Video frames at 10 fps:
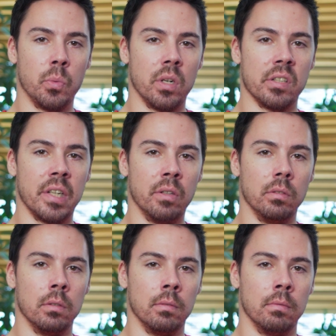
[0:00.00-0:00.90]
You want us
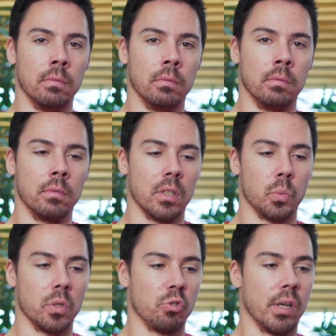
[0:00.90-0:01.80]
out?
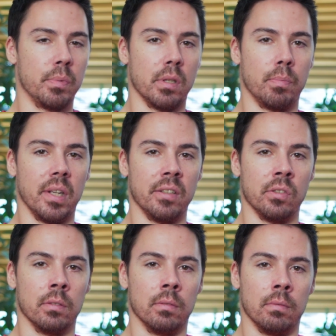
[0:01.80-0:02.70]
because we trampled the
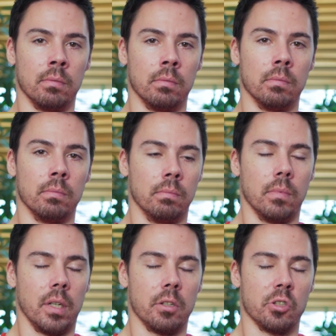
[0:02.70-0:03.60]
place?
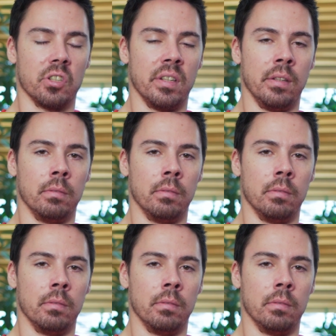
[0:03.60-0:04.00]
I understand.